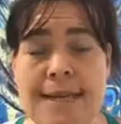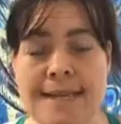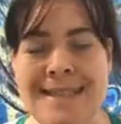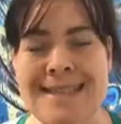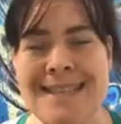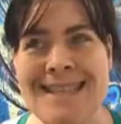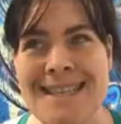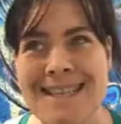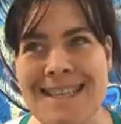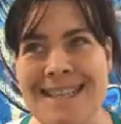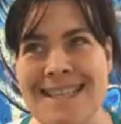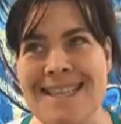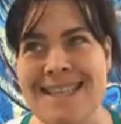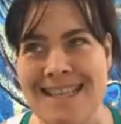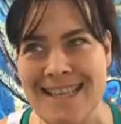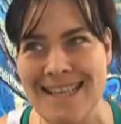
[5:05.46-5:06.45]

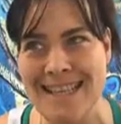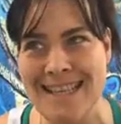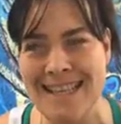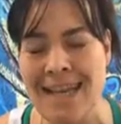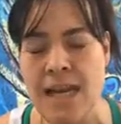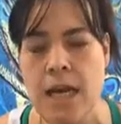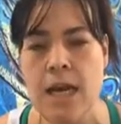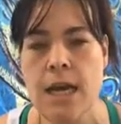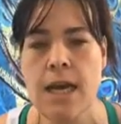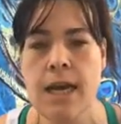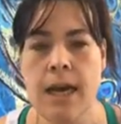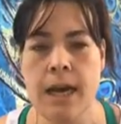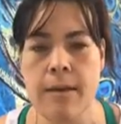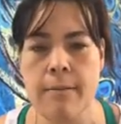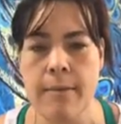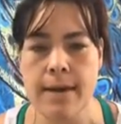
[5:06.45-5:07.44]
Cindy
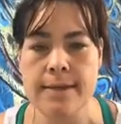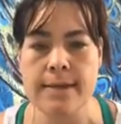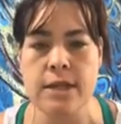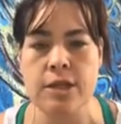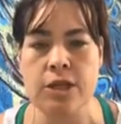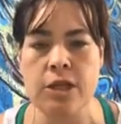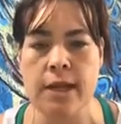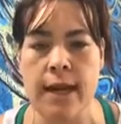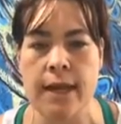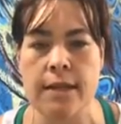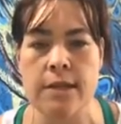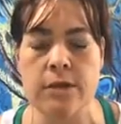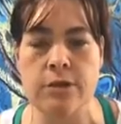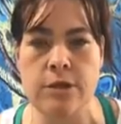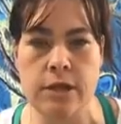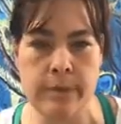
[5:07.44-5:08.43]
a message and
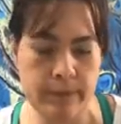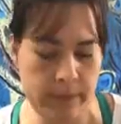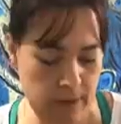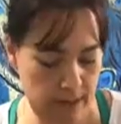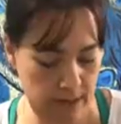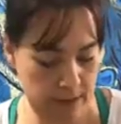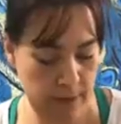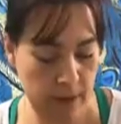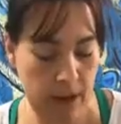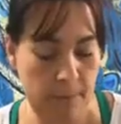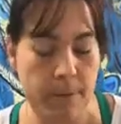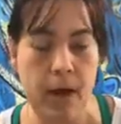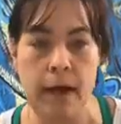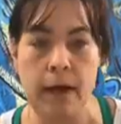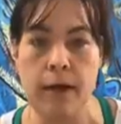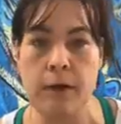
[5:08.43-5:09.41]
ask her to please
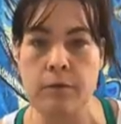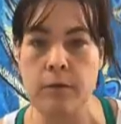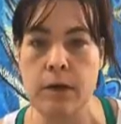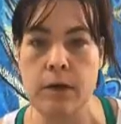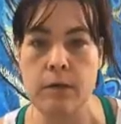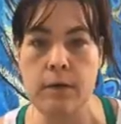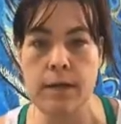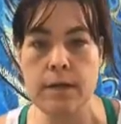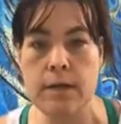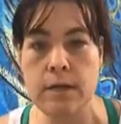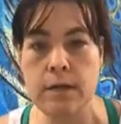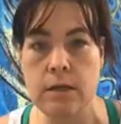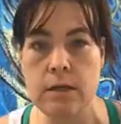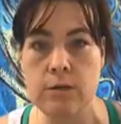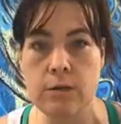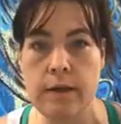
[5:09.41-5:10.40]
pop on and
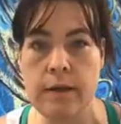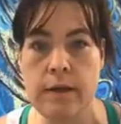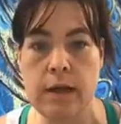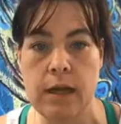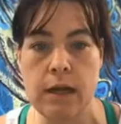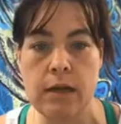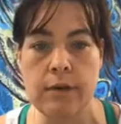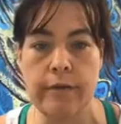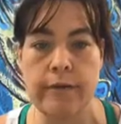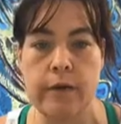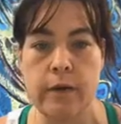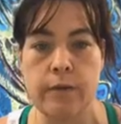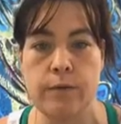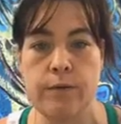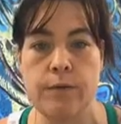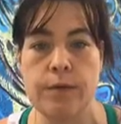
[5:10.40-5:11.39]
request to join the
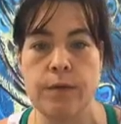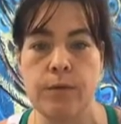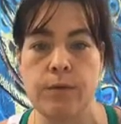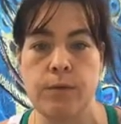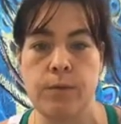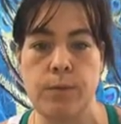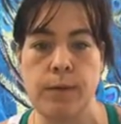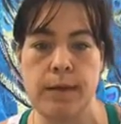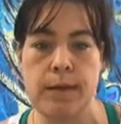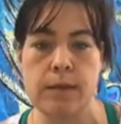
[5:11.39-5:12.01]
interview so